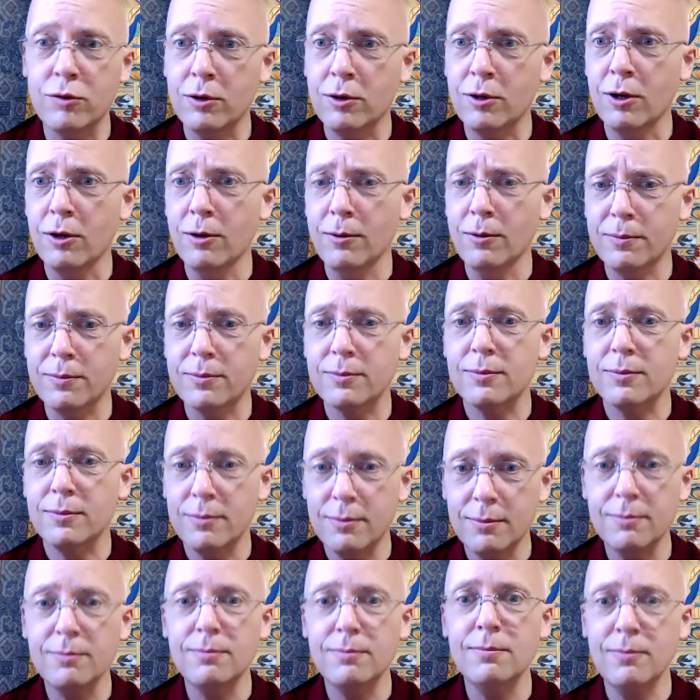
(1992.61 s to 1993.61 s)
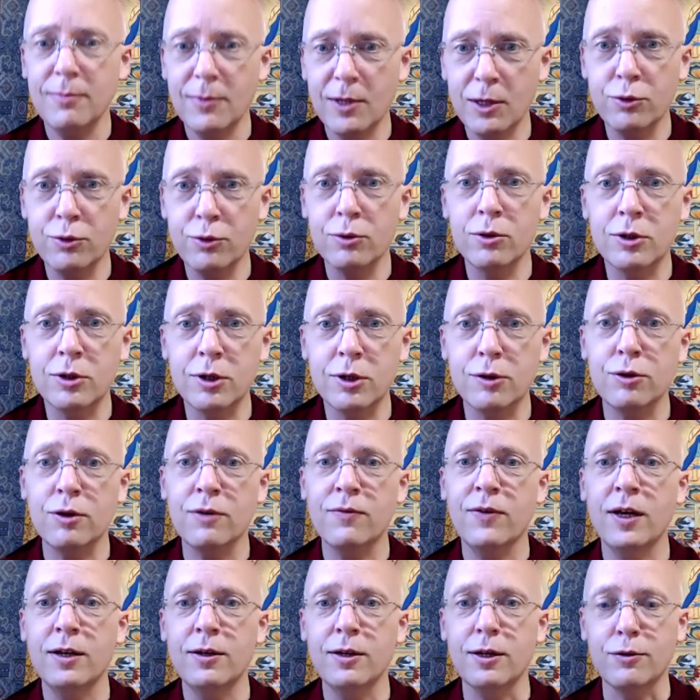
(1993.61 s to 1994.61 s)
You know, so look at
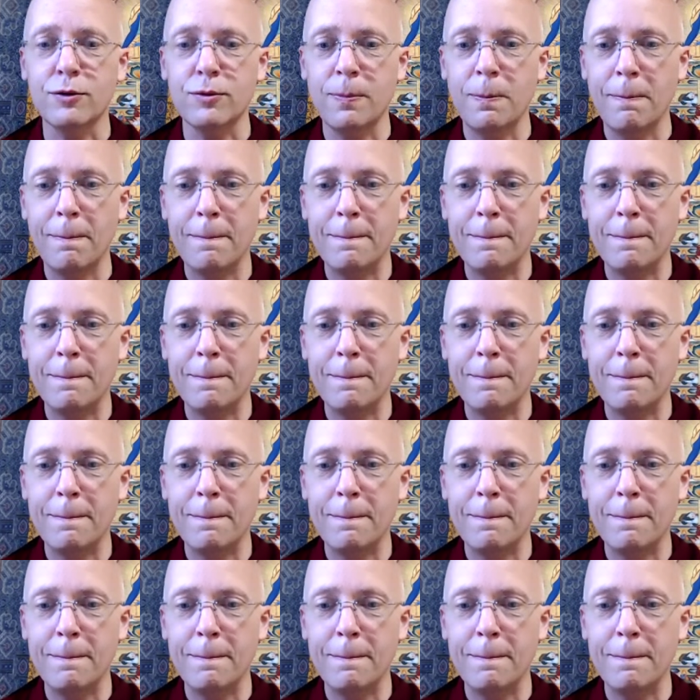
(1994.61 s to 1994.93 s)
Cervantes,